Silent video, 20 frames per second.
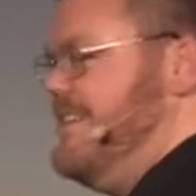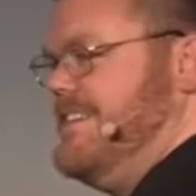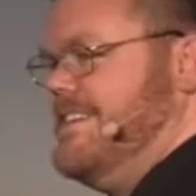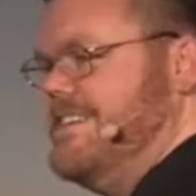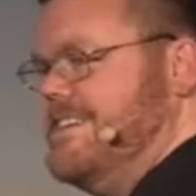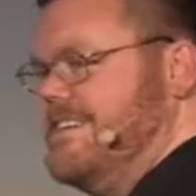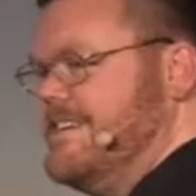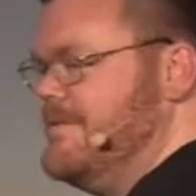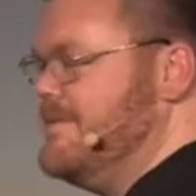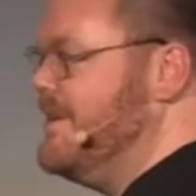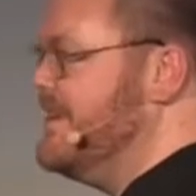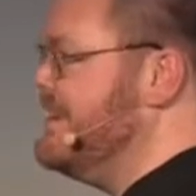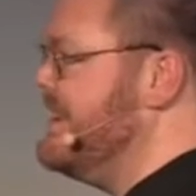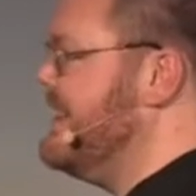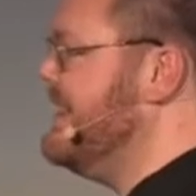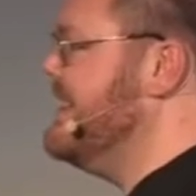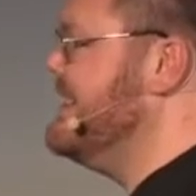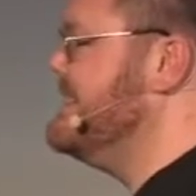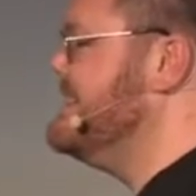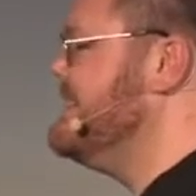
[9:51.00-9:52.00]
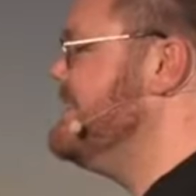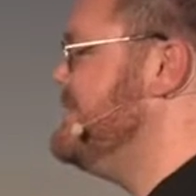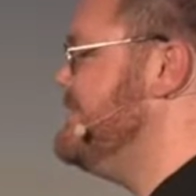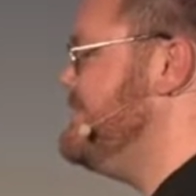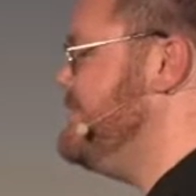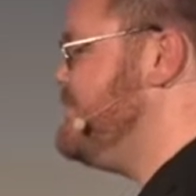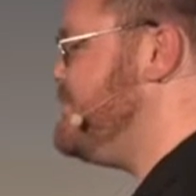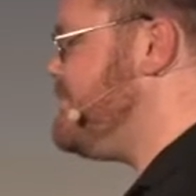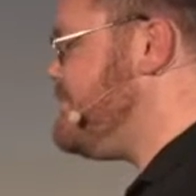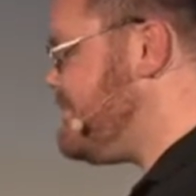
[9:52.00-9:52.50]
Come on, guys.
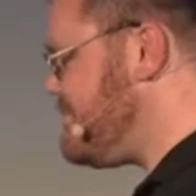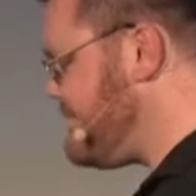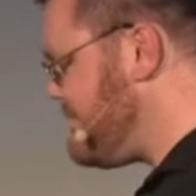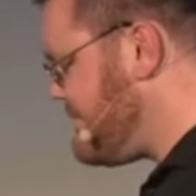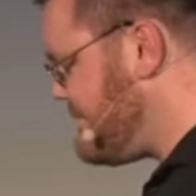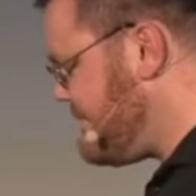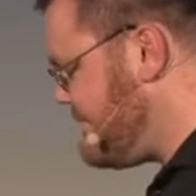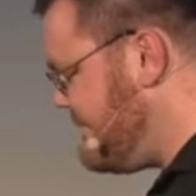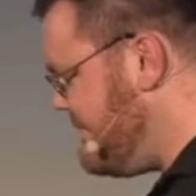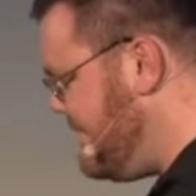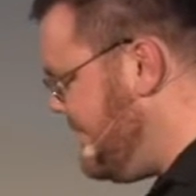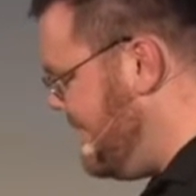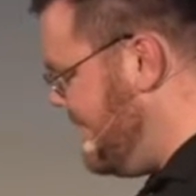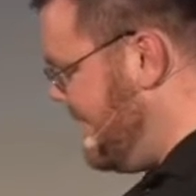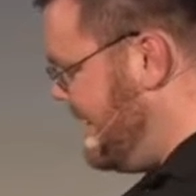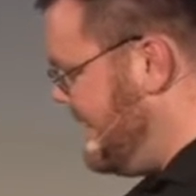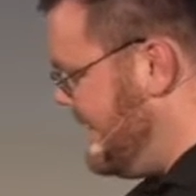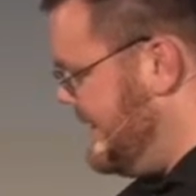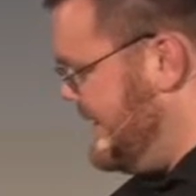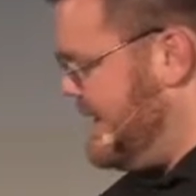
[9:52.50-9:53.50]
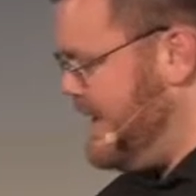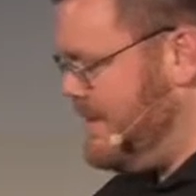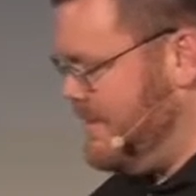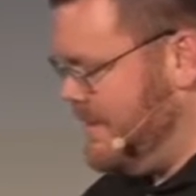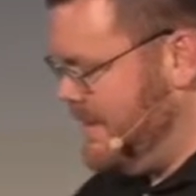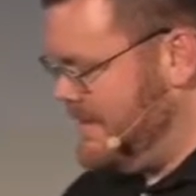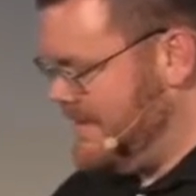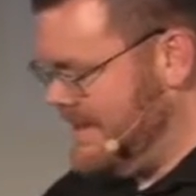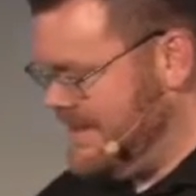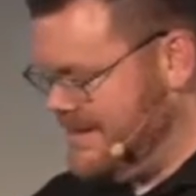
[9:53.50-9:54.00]
Get
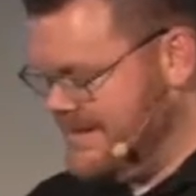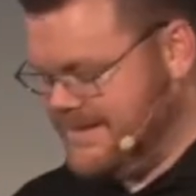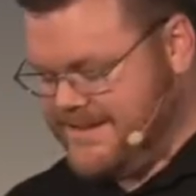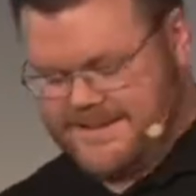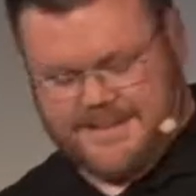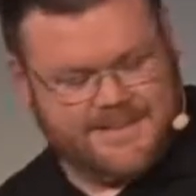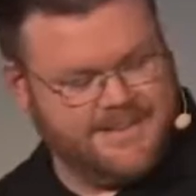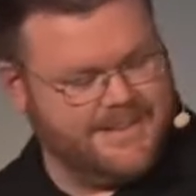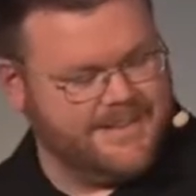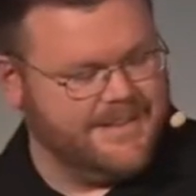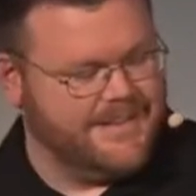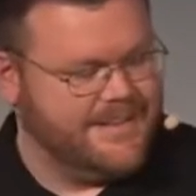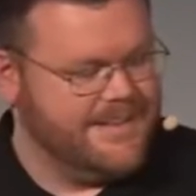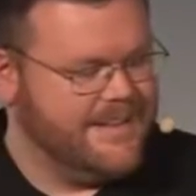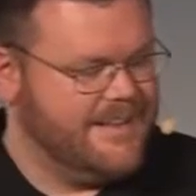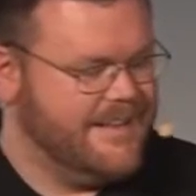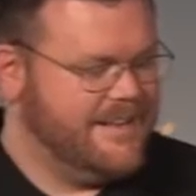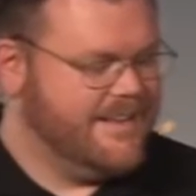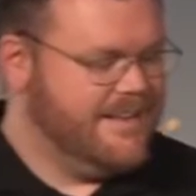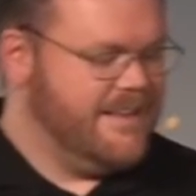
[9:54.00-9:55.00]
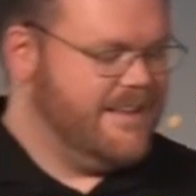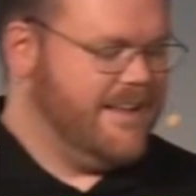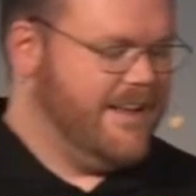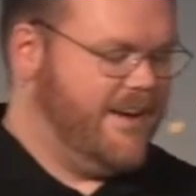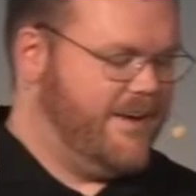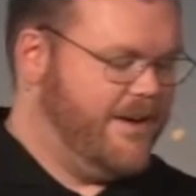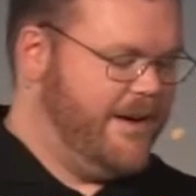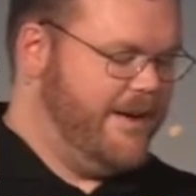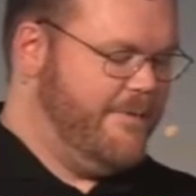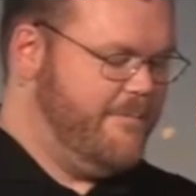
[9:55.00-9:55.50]
with it. All
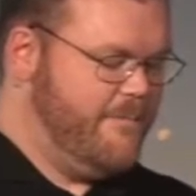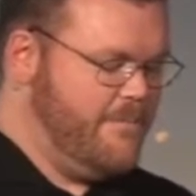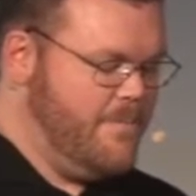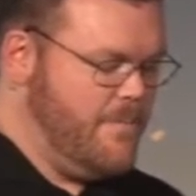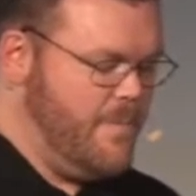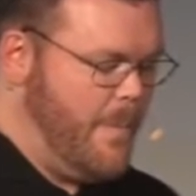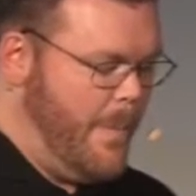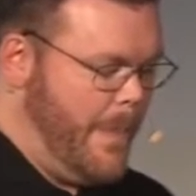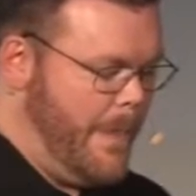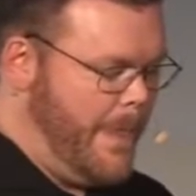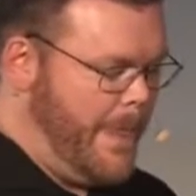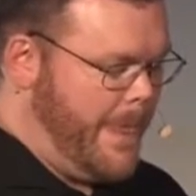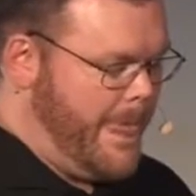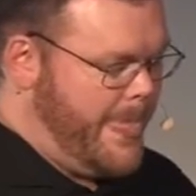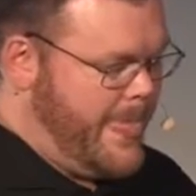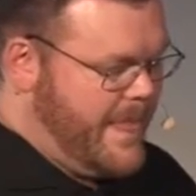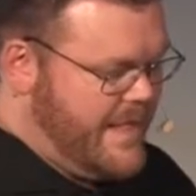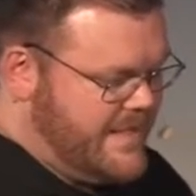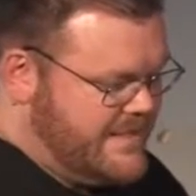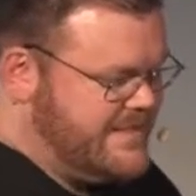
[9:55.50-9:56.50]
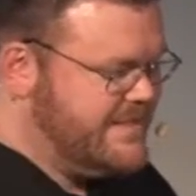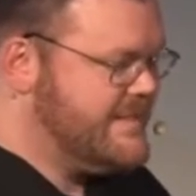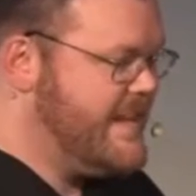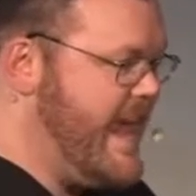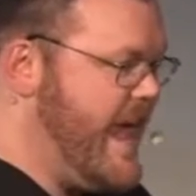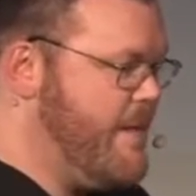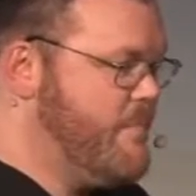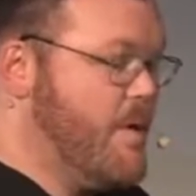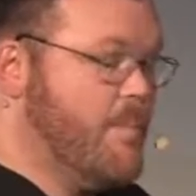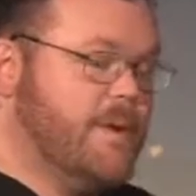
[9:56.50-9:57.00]
right. This is a
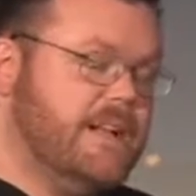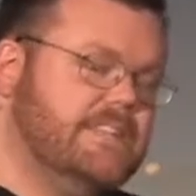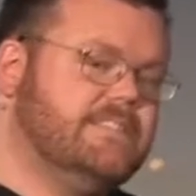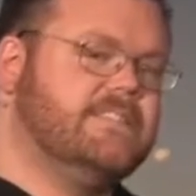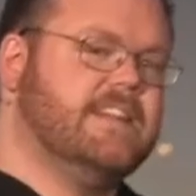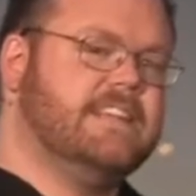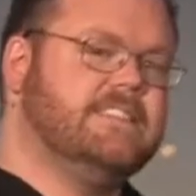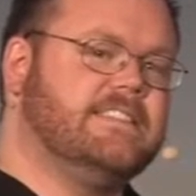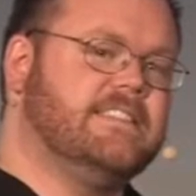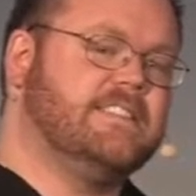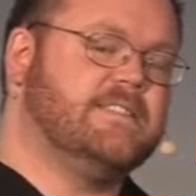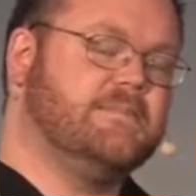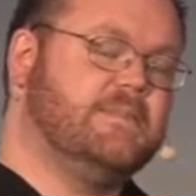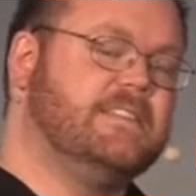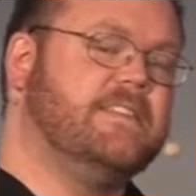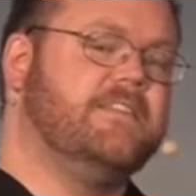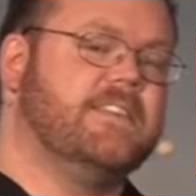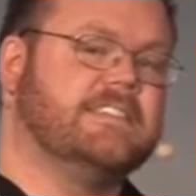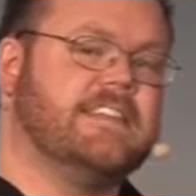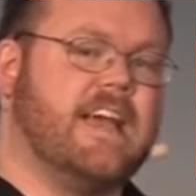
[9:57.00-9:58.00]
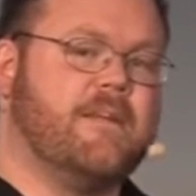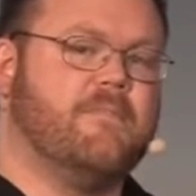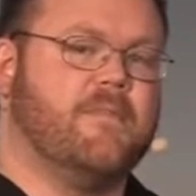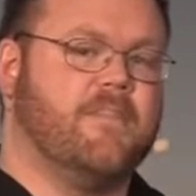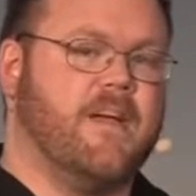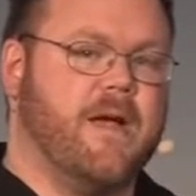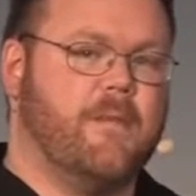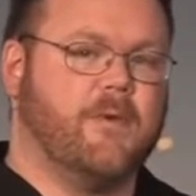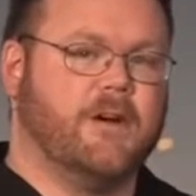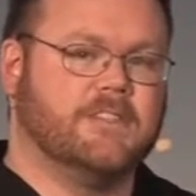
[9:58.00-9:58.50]
hammer, but it's a specific type of
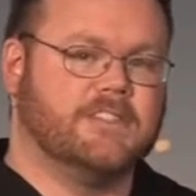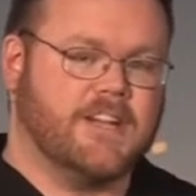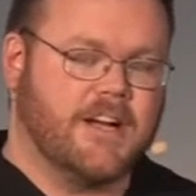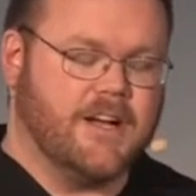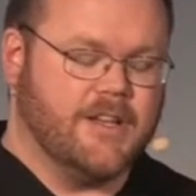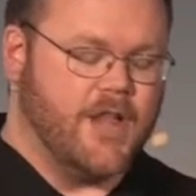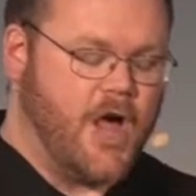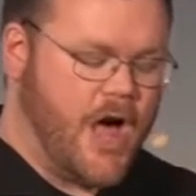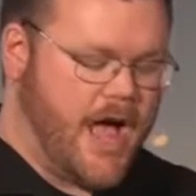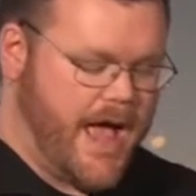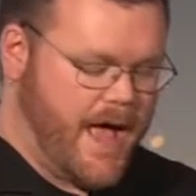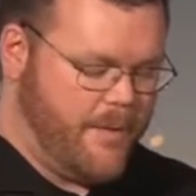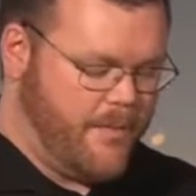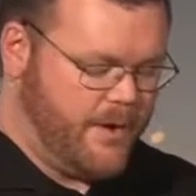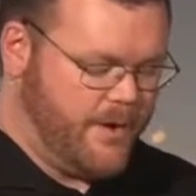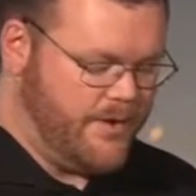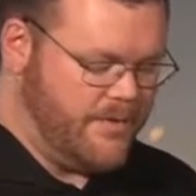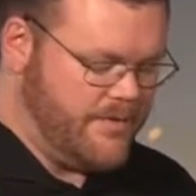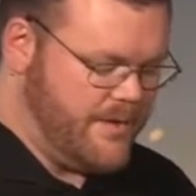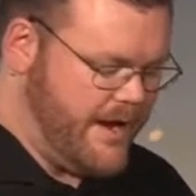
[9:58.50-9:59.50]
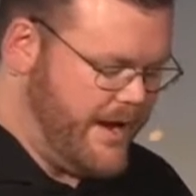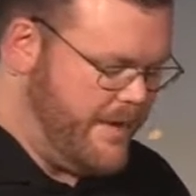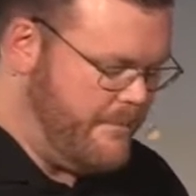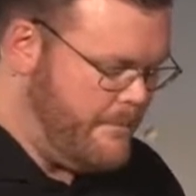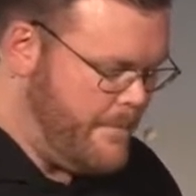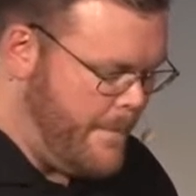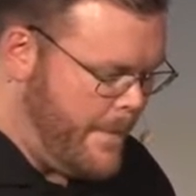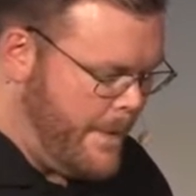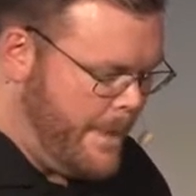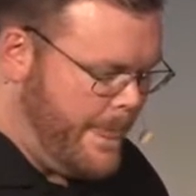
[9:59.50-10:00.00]
hammer. It's a claw hammer, right?
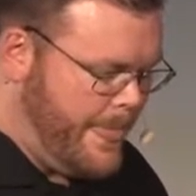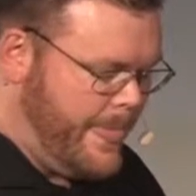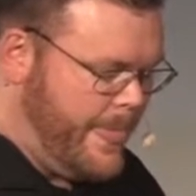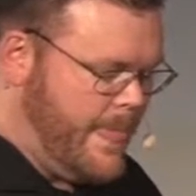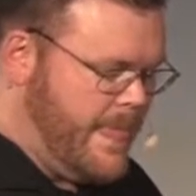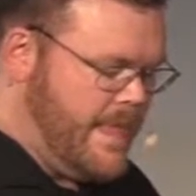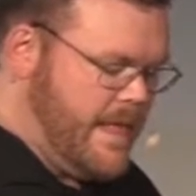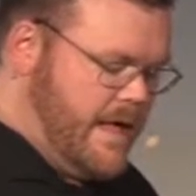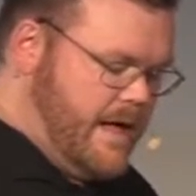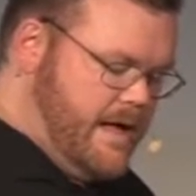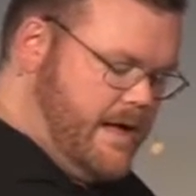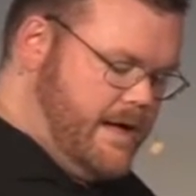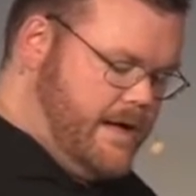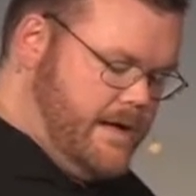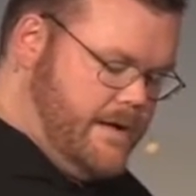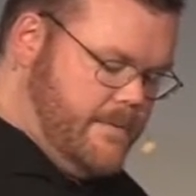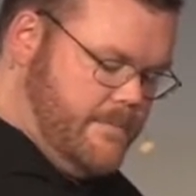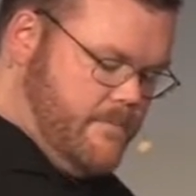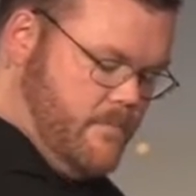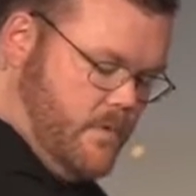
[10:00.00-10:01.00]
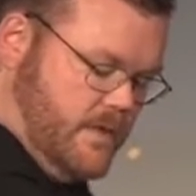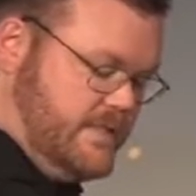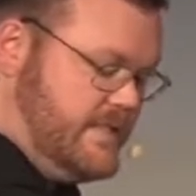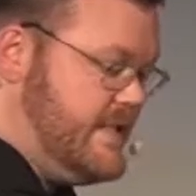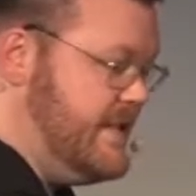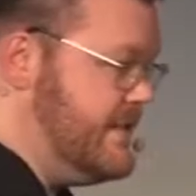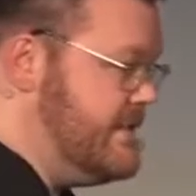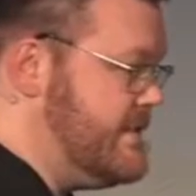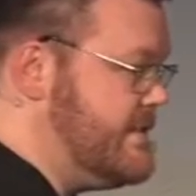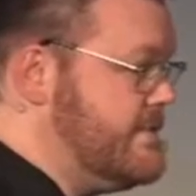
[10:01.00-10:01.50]
What's
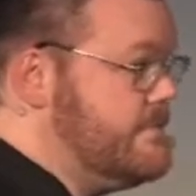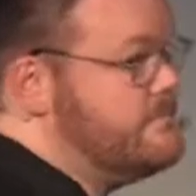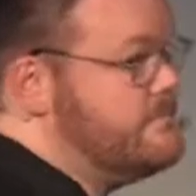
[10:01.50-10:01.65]
this?